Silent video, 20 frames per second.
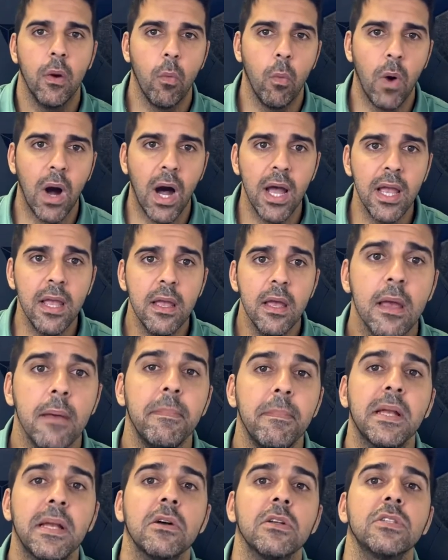Why?
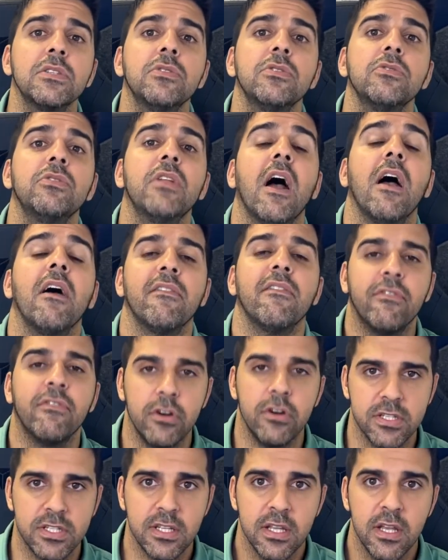Because you
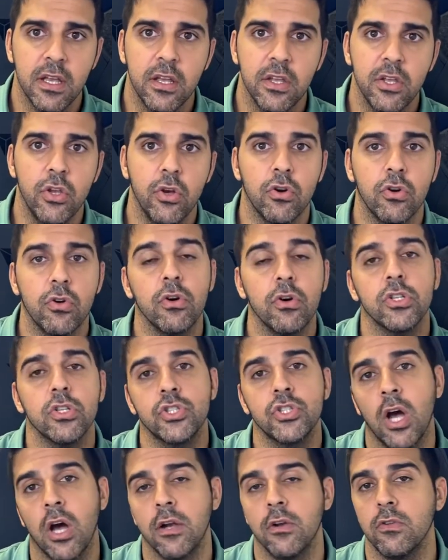diverse your
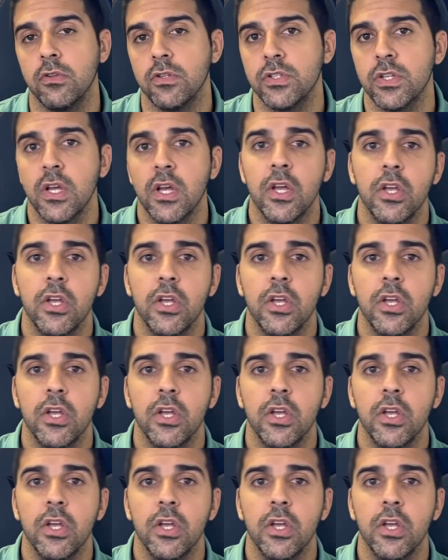channels.